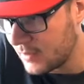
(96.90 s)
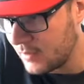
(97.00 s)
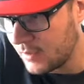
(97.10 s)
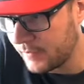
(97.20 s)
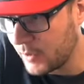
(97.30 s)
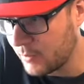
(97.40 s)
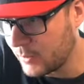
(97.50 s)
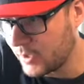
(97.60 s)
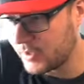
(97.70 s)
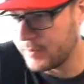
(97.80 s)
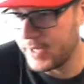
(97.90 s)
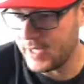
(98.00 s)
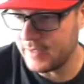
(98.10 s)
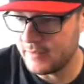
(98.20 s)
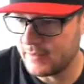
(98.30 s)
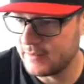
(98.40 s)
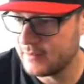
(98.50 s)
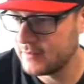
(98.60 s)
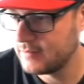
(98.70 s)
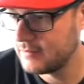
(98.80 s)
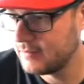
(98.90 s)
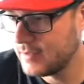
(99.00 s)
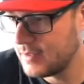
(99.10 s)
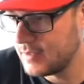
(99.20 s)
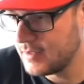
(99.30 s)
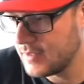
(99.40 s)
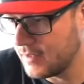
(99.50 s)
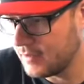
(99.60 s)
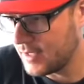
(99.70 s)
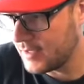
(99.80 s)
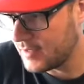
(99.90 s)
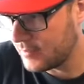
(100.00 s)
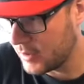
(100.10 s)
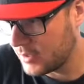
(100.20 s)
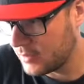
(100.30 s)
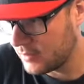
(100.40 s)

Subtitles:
Looking for the world's main. Is it online somewhere?